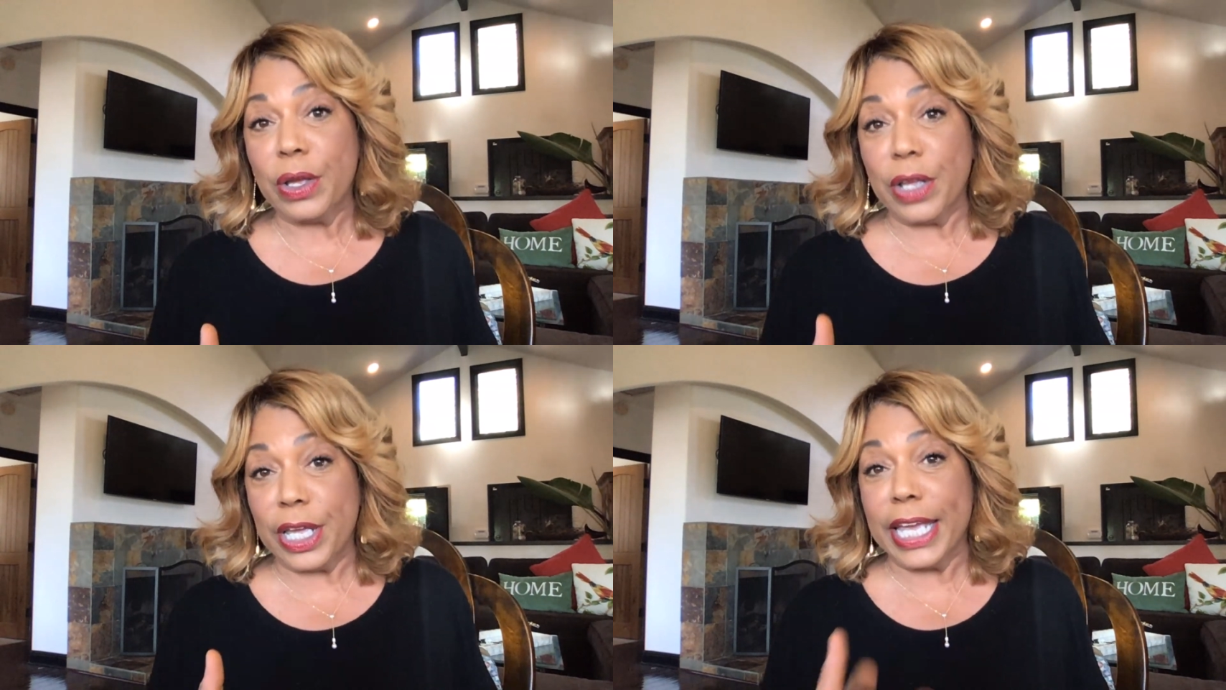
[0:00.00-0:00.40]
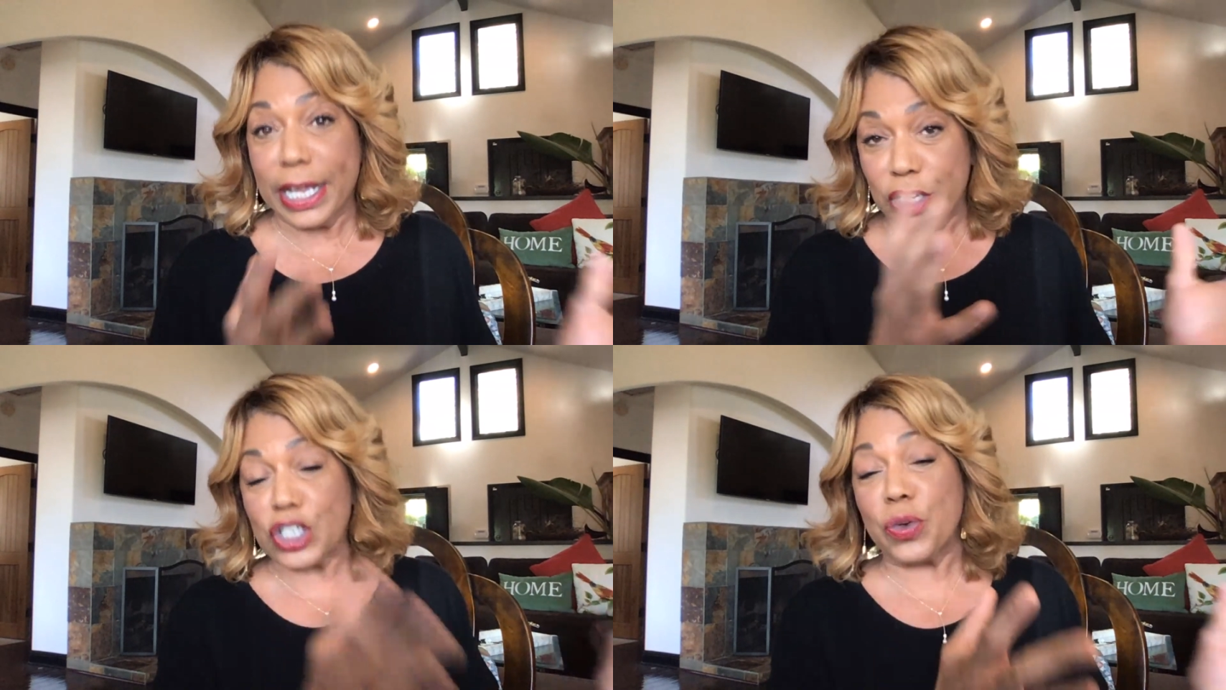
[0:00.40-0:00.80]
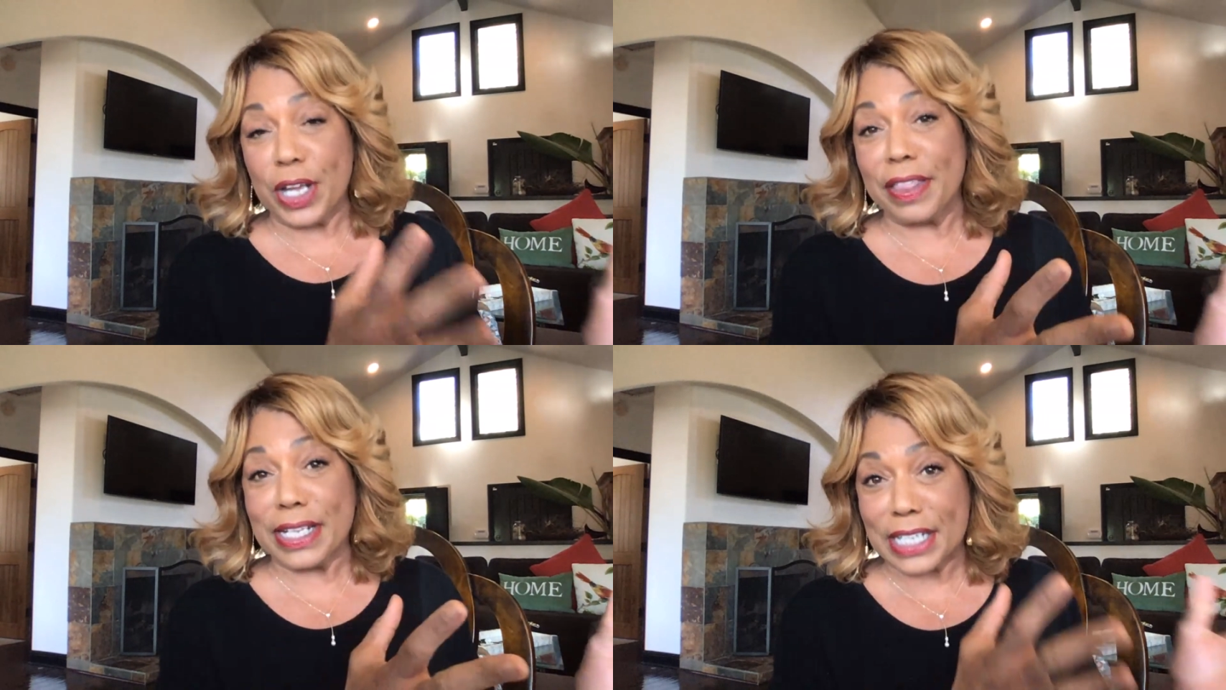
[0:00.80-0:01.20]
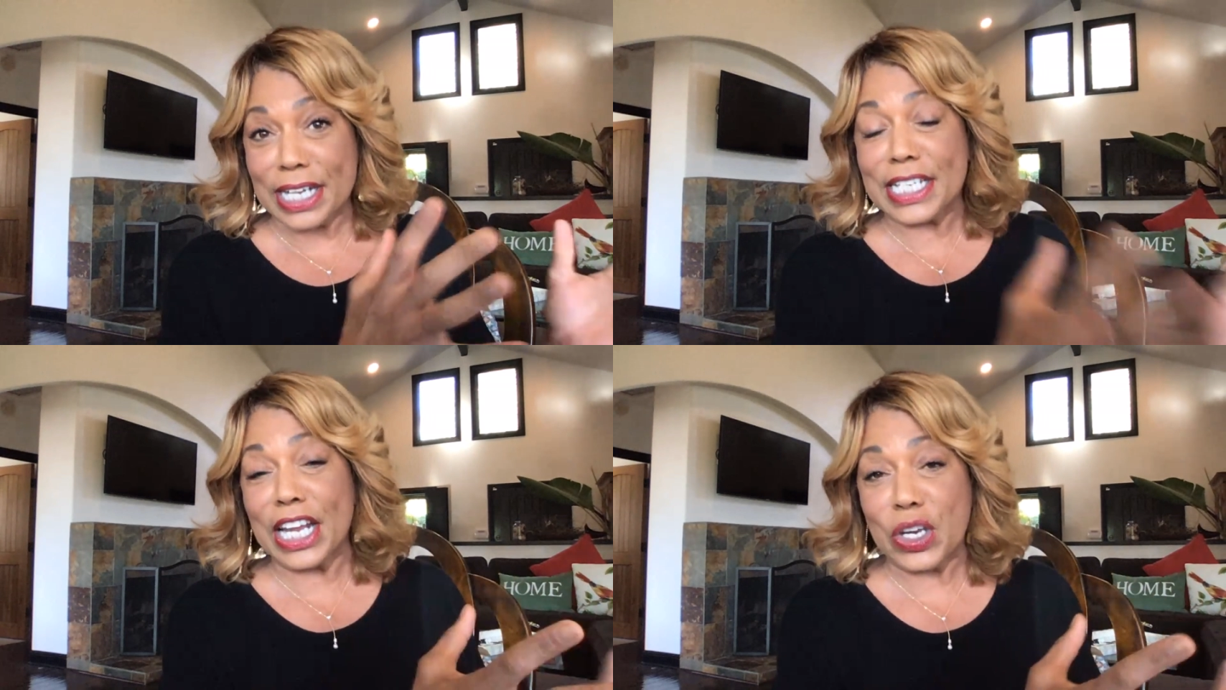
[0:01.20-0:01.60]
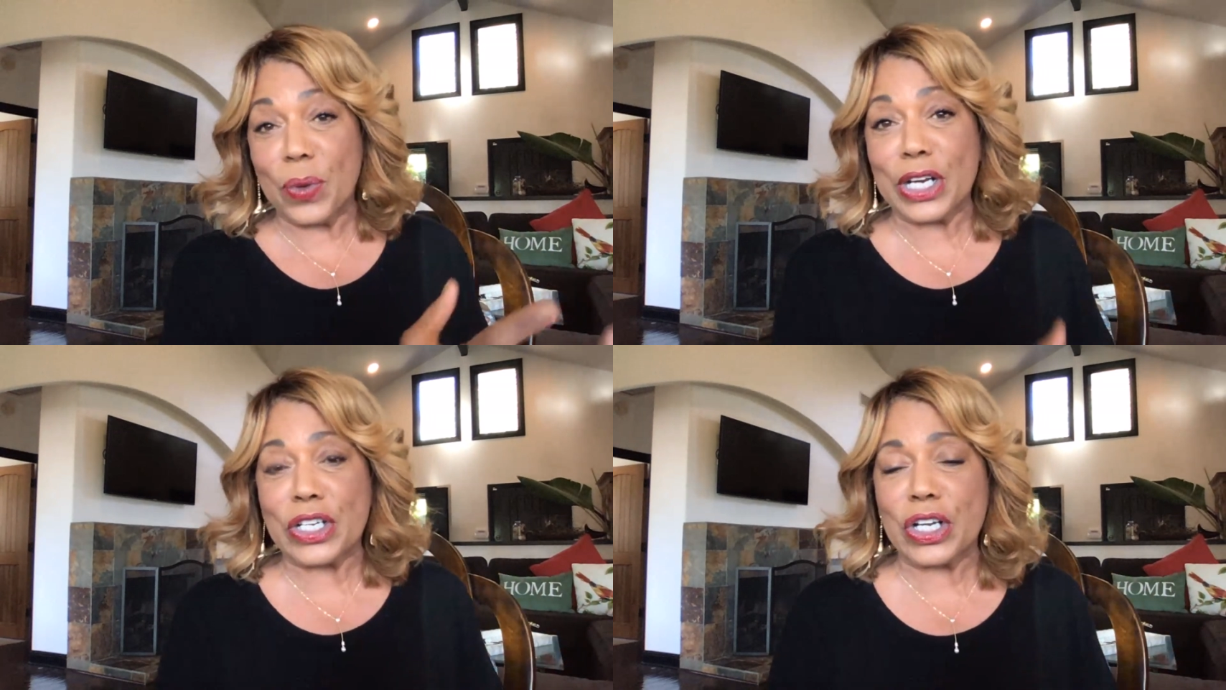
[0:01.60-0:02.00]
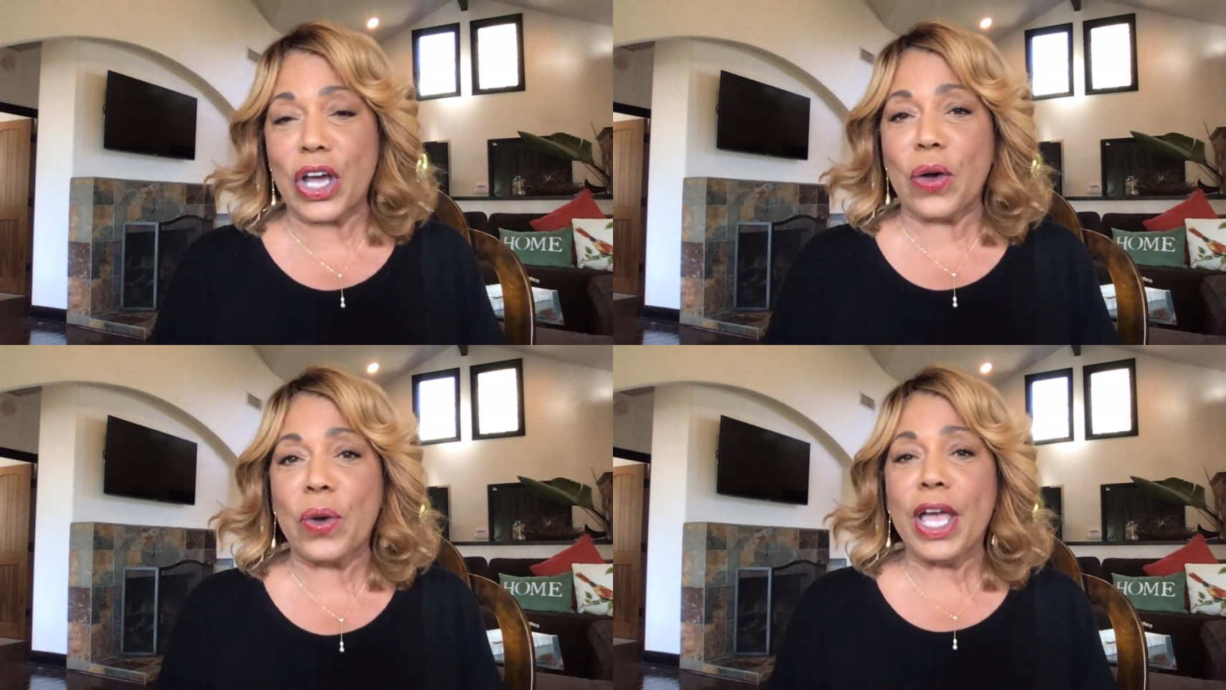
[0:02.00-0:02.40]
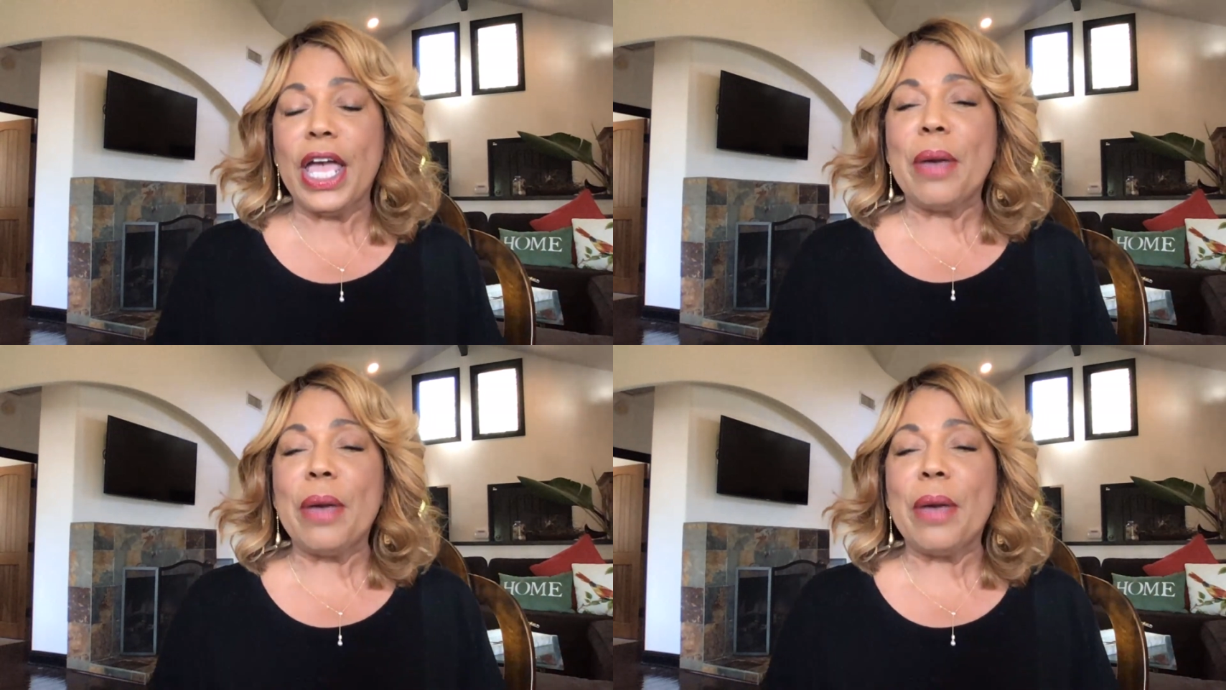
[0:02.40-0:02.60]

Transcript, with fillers: industry that's continuing to go.